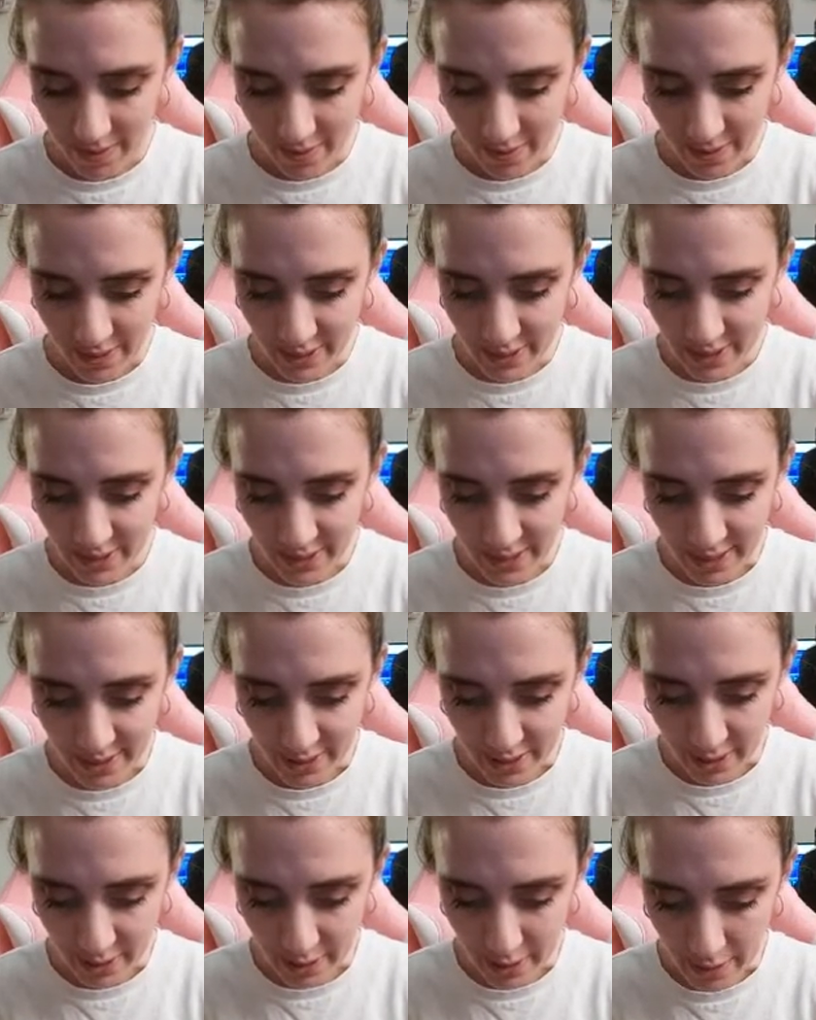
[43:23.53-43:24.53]
Watch these eyes
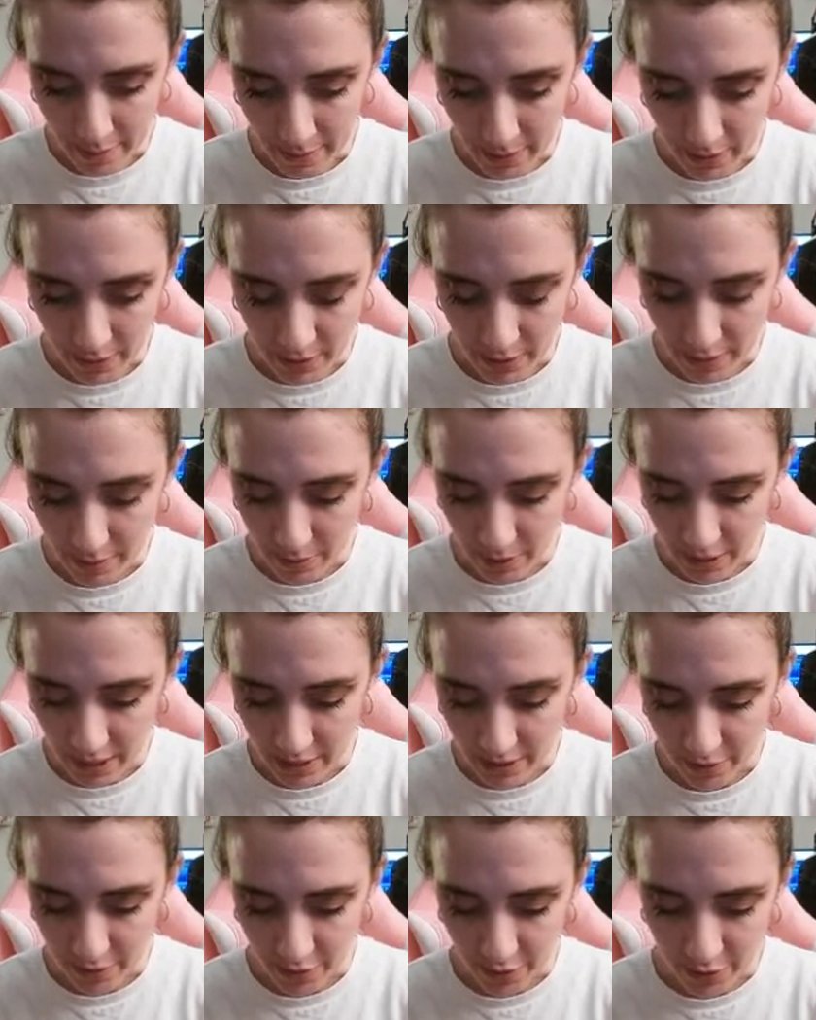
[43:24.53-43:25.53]
like not be the same
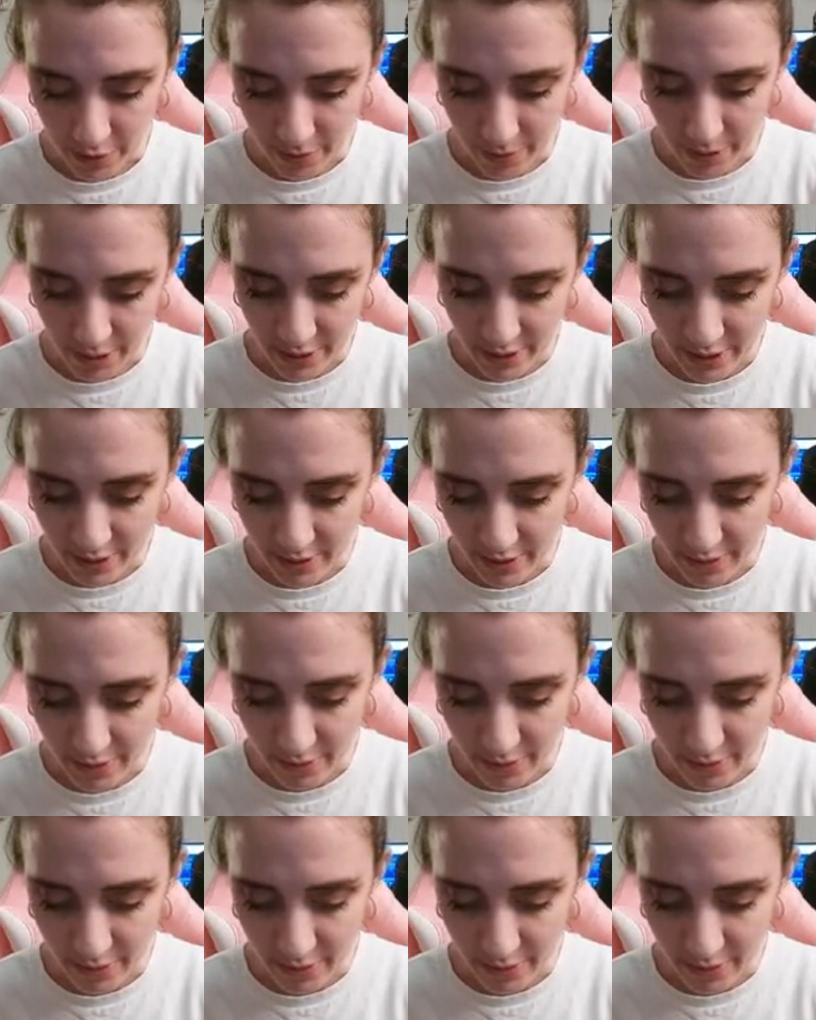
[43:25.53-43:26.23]
size for some reason.